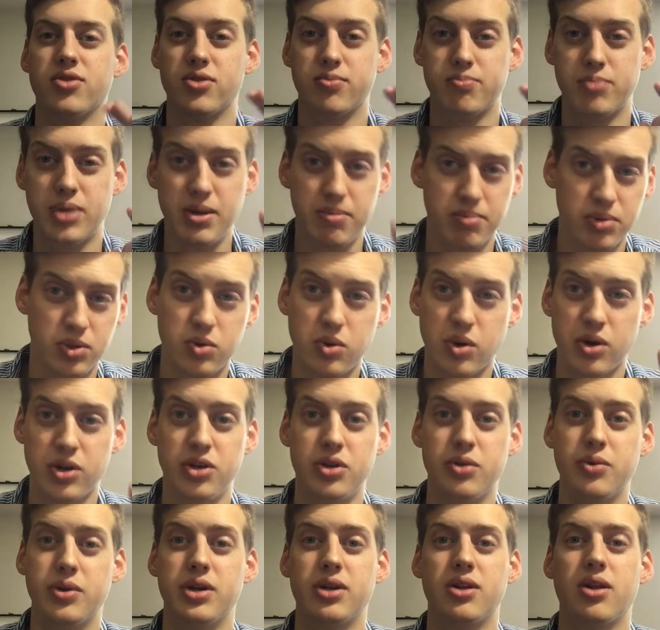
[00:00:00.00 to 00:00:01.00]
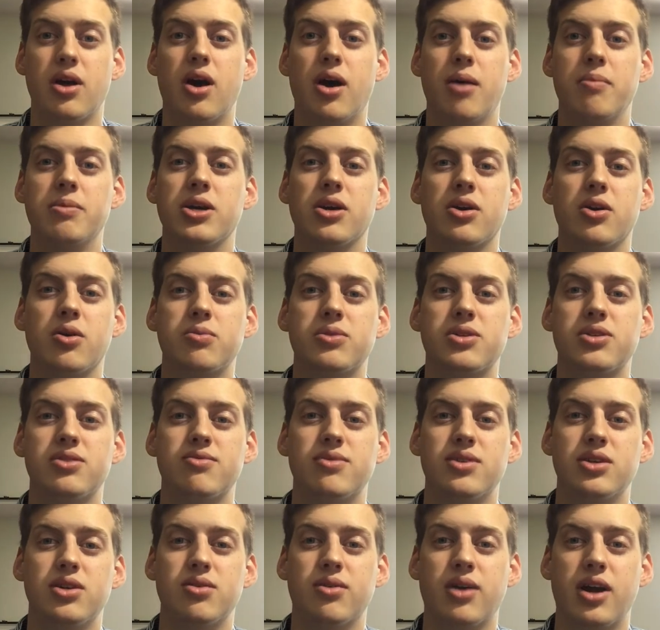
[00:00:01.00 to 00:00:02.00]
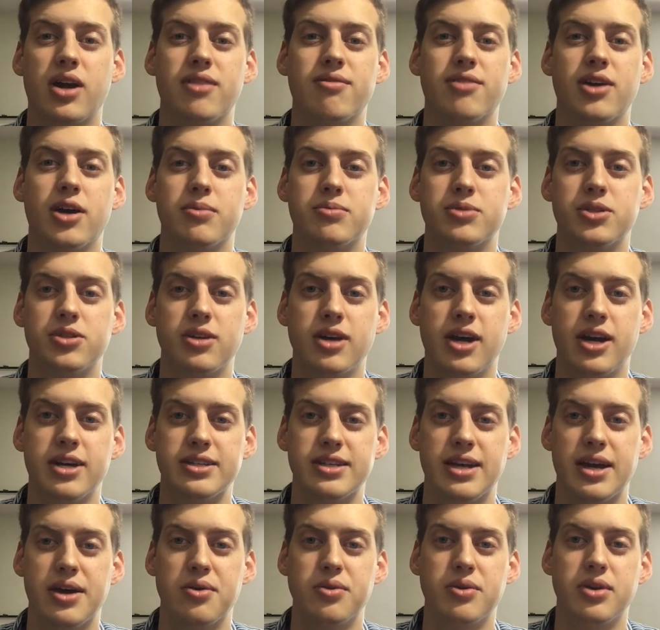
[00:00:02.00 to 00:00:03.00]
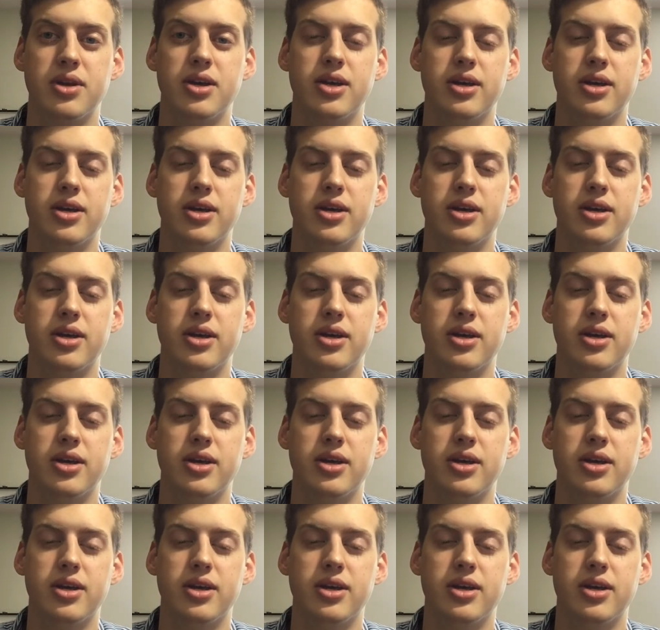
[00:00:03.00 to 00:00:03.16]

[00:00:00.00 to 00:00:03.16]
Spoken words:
people who are new into the hobby, I hope this video kind of helps you guys out.